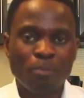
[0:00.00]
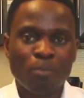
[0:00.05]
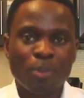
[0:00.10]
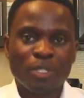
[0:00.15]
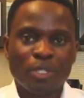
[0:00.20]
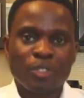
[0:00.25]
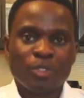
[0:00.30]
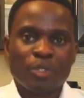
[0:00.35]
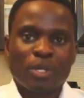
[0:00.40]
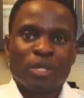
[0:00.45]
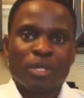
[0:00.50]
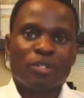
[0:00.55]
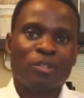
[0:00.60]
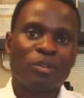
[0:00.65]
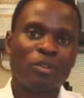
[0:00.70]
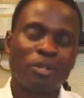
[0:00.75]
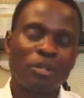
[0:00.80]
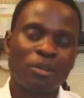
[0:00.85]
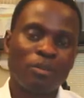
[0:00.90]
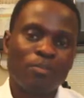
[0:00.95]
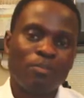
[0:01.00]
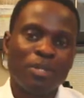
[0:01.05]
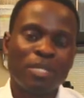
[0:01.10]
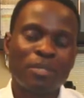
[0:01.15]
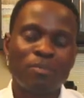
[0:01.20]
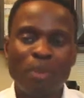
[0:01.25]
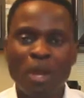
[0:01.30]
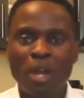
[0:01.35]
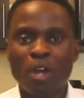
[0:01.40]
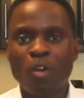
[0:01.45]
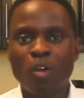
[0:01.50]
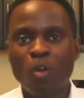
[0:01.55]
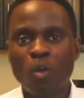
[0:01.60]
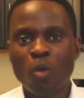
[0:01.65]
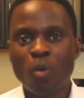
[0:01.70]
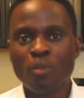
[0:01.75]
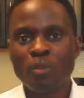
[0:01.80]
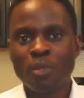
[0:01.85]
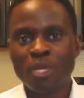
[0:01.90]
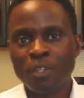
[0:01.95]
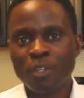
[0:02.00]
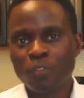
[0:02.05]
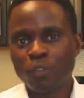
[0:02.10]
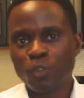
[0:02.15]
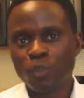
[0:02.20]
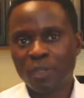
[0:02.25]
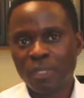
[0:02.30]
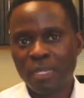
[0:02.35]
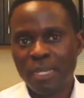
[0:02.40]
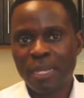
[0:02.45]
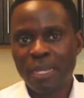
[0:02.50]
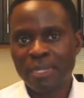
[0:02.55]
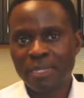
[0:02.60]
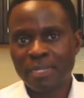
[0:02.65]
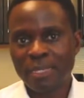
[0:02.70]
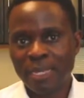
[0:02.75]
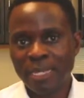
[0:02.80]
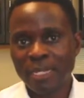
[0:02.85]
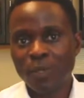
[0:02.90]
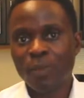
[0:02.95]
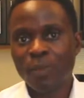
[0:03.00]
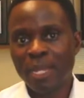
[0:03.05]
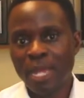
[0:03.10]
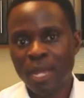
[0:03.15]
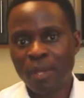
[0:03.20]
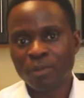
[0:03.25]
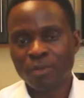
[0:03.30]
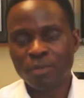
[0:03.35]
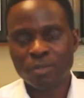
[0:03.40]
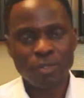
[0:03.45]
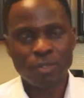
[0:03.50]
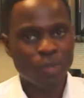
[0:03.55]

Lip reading: But you cannot compete back home if you're like anyone else.